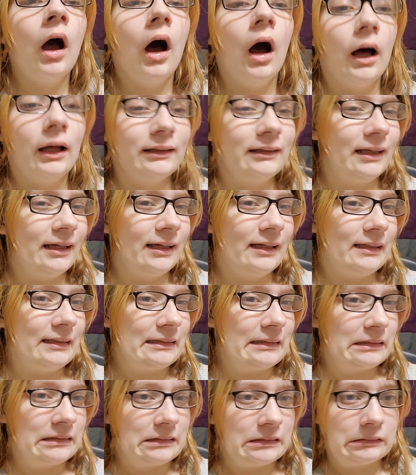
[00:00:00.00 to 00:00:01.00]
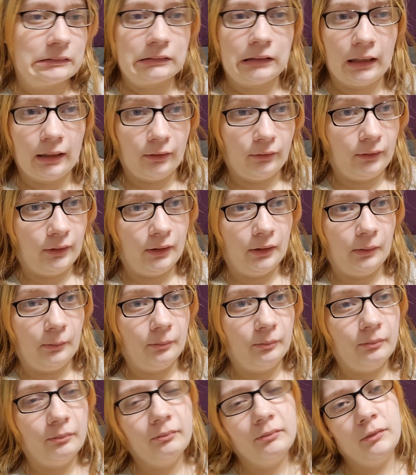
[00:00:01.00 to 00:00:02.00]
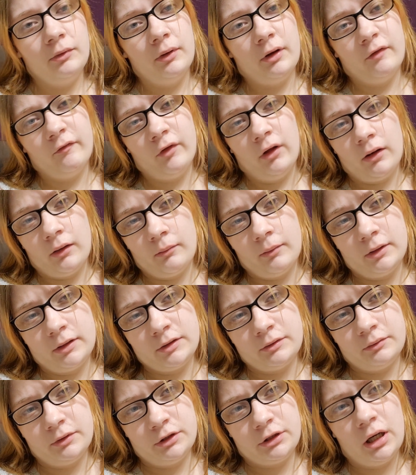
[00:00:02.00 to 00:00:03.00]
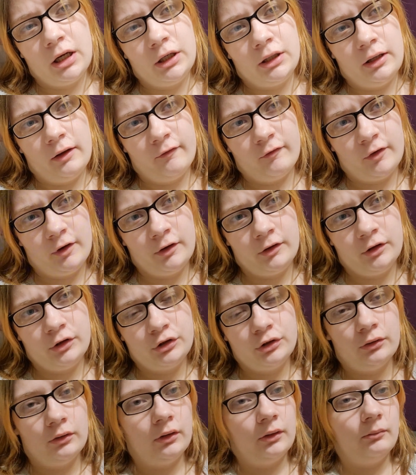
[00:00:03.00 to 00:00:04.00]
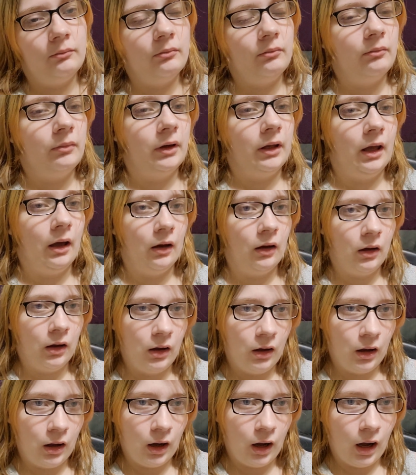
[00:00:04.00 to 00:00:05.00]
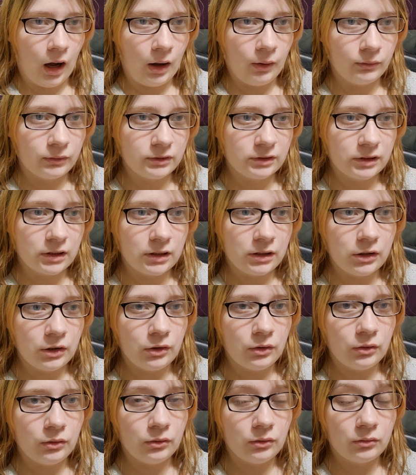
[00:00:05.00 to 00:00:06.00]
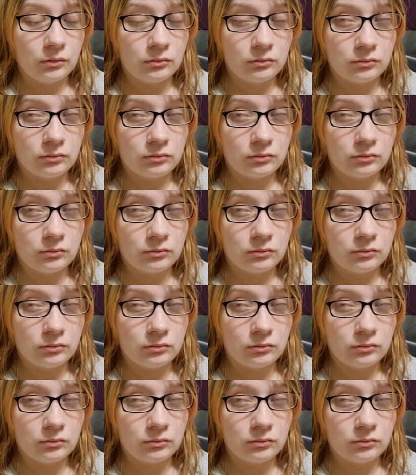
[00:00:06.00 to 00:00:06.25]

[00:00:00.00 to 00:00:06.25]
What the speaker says: unless I don't end up doing a vlogmas, which I definitely should, but yeah, I will see you